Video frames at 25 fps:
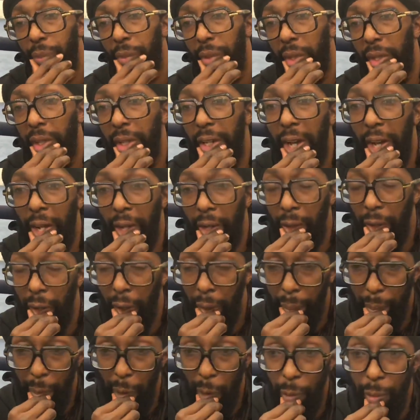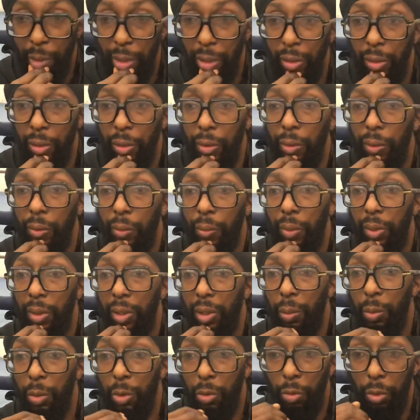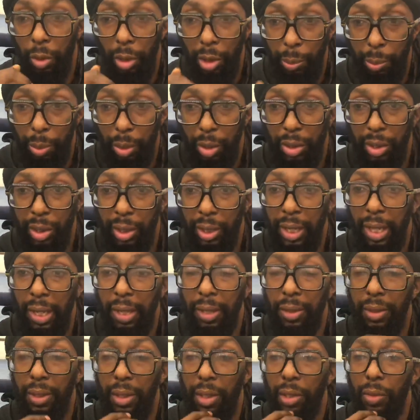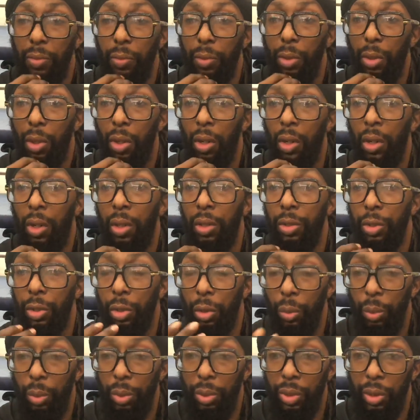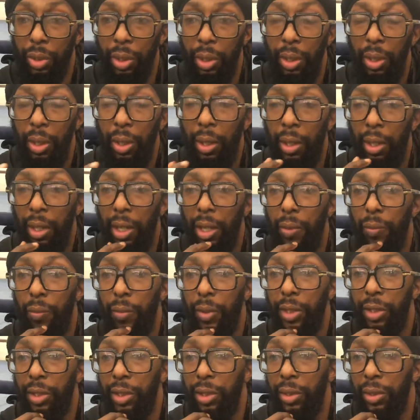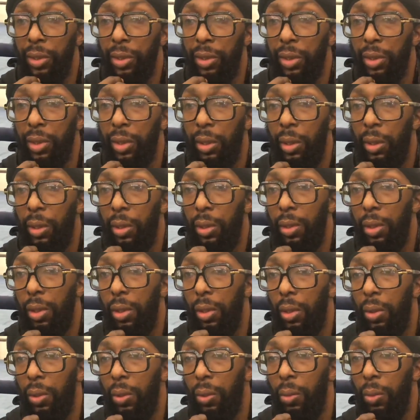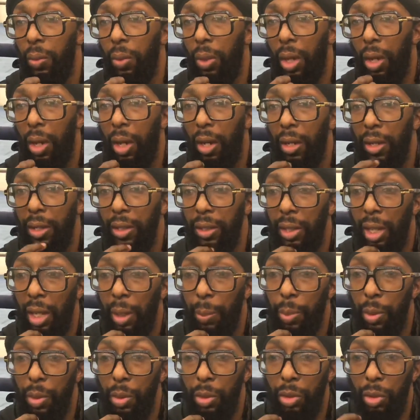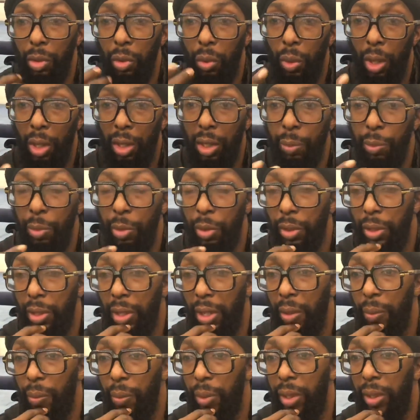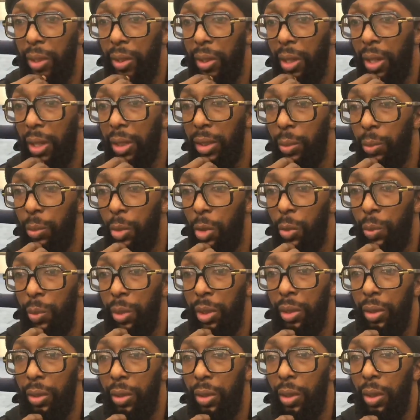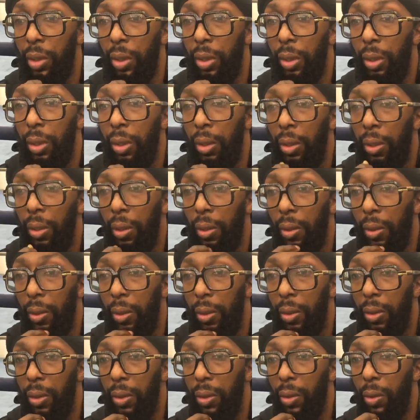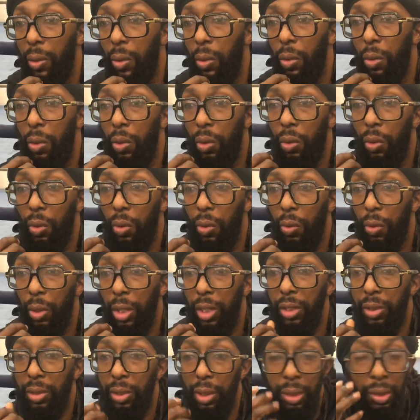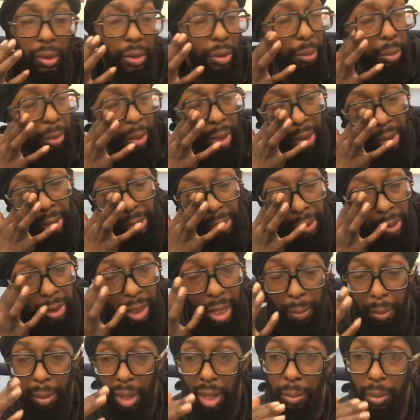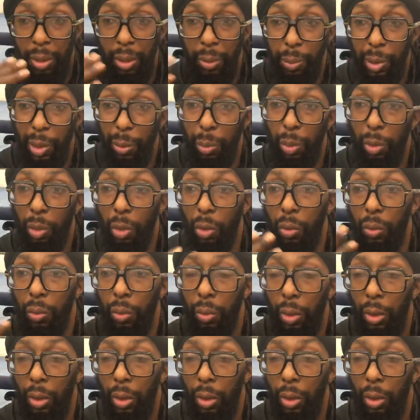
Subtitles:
He had a moment when he was really pushing calisthenics real hard. So was Hit Richards. You know, he's not a person who I communicate with at the moment, or he's done some things that maybe people don't